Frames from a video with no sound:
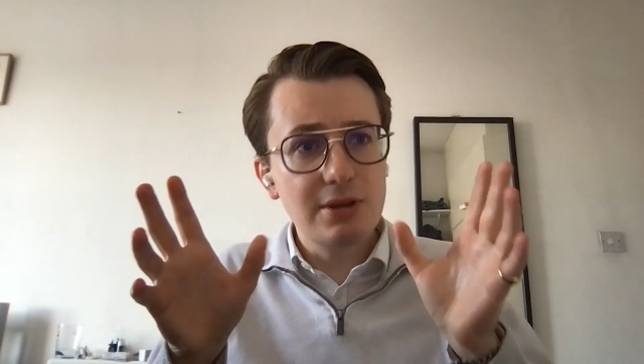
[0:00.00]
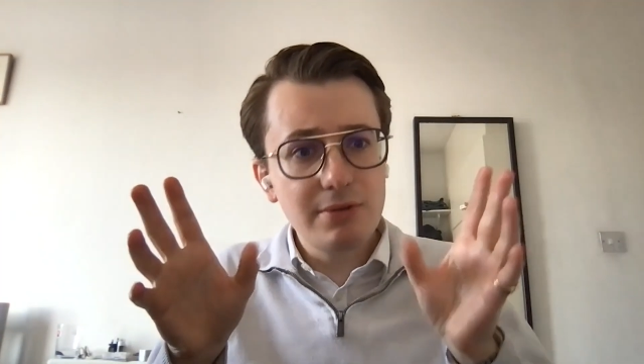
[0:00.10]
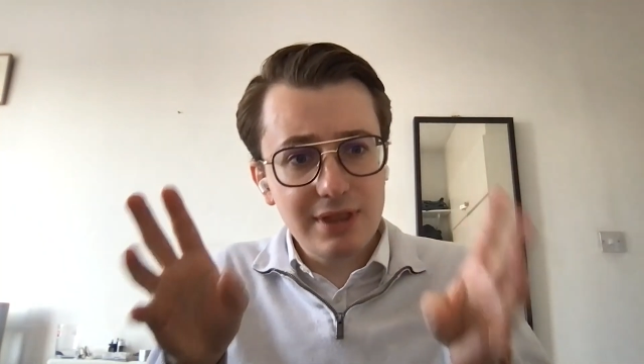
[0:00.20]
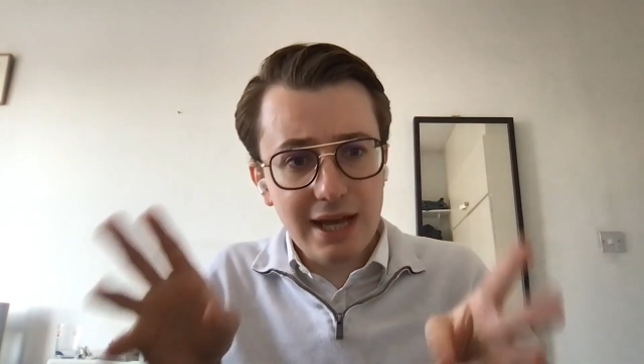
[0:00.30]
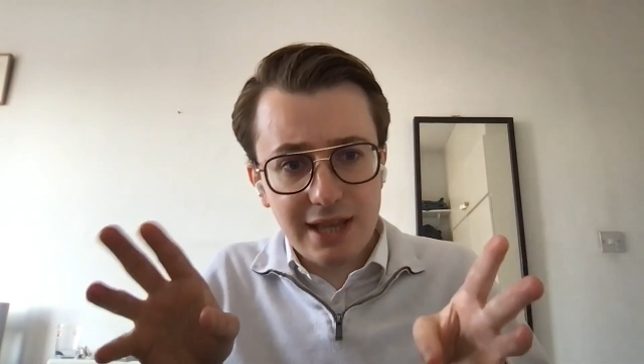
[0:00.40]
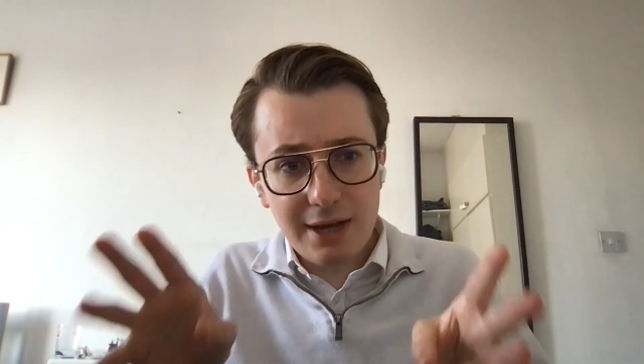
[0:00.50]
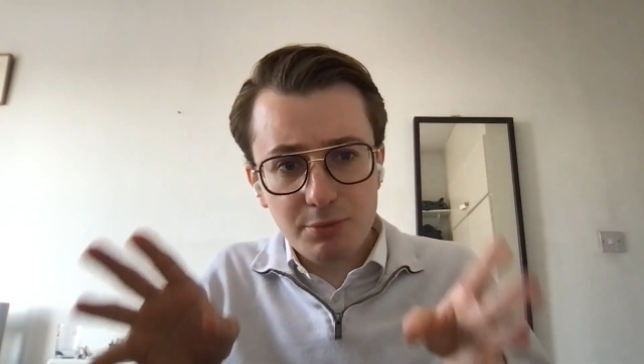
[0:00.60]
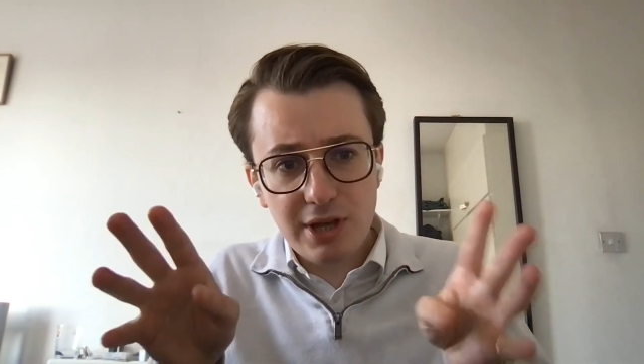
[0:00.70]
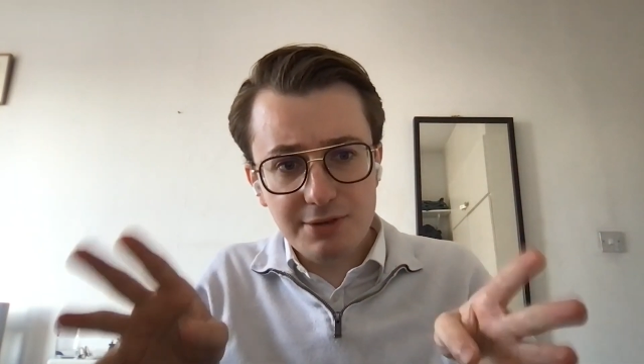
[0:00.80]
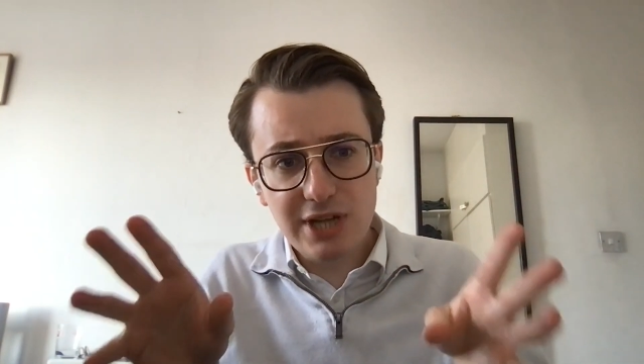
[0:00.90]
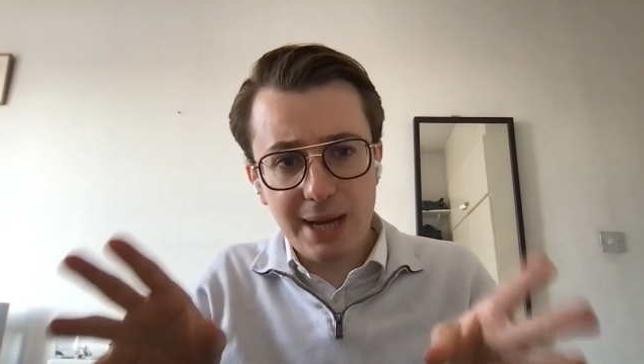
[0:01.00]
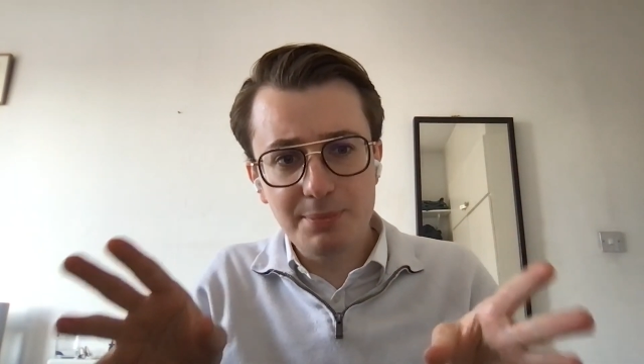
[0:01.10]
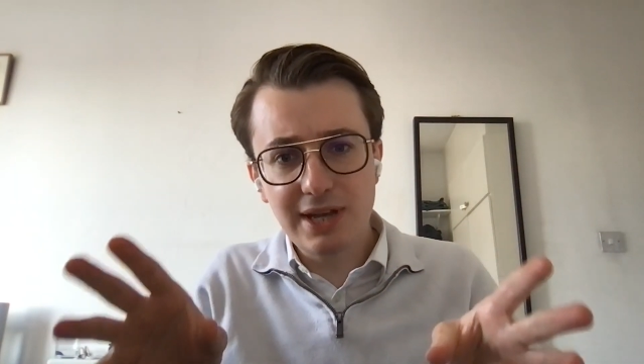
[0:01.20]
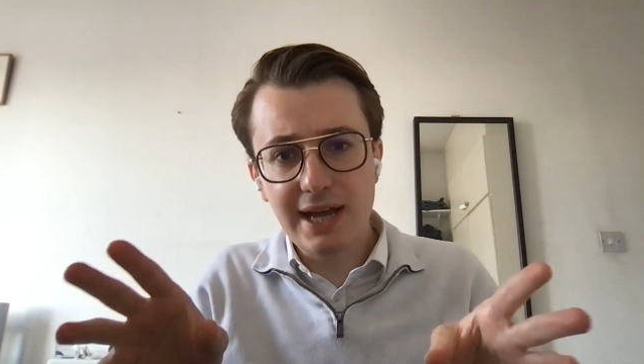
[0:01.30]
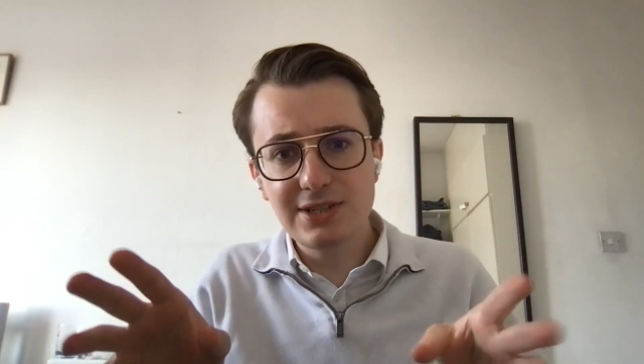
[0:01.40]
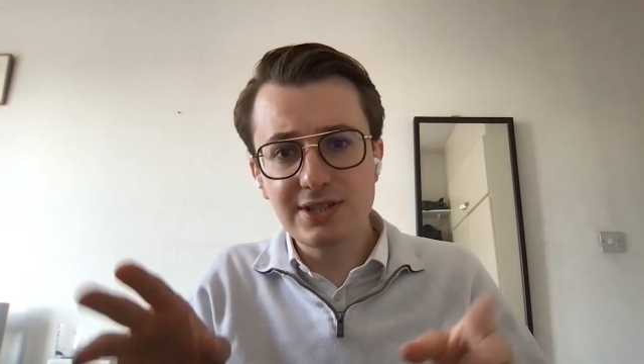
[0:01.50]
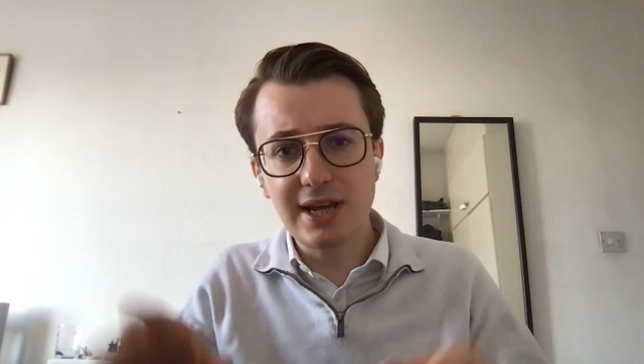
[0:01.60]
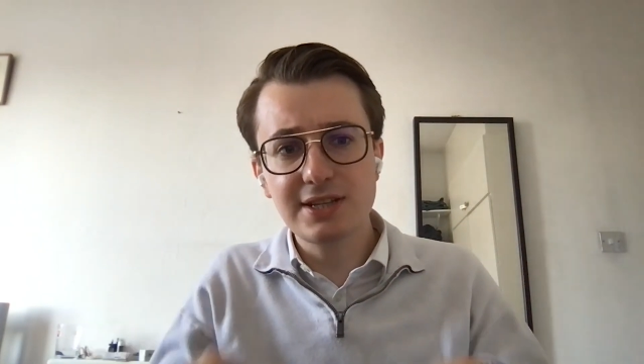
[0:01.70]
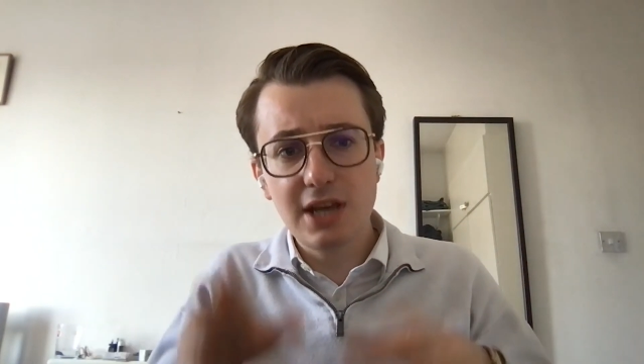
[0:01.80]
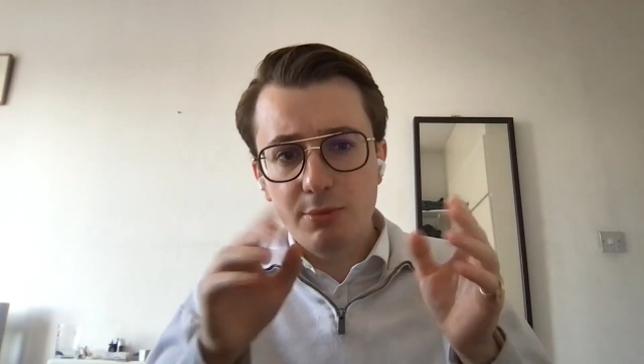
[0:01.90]
So that was on capital gains
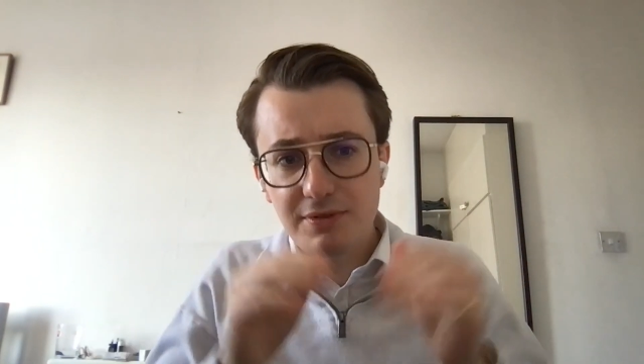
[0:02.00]
tax.